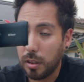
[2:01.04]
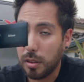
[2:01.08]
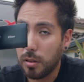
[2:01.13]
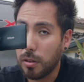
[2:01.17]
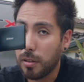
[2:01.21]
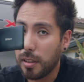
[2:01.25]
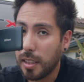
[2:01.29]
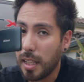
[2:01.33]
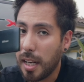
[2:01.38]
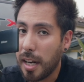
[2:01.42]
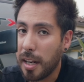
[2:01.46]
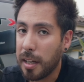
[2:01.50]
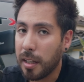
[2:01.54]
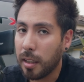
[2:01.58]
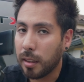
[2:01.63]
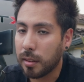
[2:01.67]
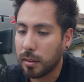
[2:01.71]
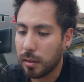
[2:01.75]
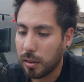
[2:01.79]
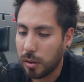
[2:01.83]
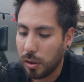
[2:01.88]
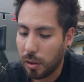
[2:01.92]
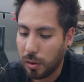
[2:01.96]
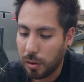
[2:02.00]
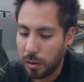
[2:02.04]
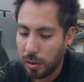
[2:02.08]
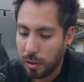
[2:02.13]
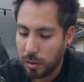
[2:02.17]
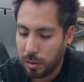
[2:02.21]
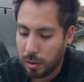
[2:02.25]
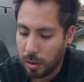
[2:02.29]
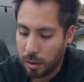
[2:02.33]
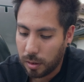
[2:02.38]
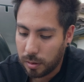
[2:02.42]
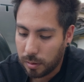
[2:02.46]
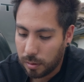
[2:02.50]
turning it on, so you
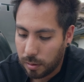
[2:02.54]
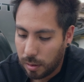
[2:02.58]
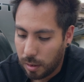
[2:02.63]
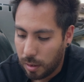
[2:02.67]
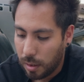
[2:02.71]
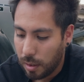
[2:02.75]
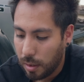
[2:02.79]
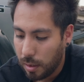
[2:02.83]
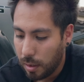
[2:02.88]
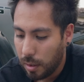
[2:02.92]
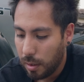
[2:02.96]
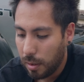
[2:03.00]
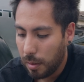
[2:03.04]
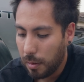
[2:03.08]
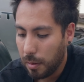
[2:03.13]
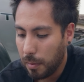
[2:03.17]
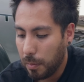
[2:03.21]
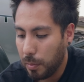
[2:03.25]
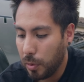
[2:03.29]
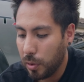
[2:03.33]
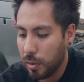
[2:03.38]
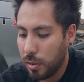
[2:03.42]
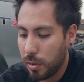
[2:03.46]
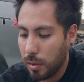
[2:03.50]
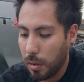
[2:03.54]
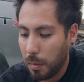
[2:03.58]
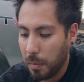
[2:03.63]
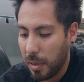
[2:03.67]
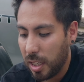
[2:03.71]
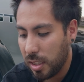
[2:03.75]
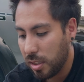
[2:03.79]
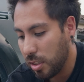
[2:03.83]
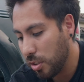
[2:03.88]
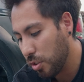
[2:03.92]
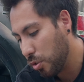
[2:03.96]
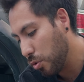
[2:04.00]
don't put so
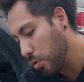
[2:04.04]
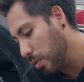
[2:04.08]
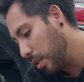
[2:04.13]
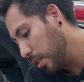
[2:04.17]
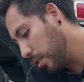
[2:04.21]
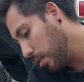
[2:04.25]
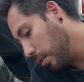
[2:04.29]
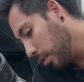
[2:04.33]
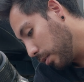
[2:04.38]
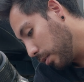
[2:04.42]
much stress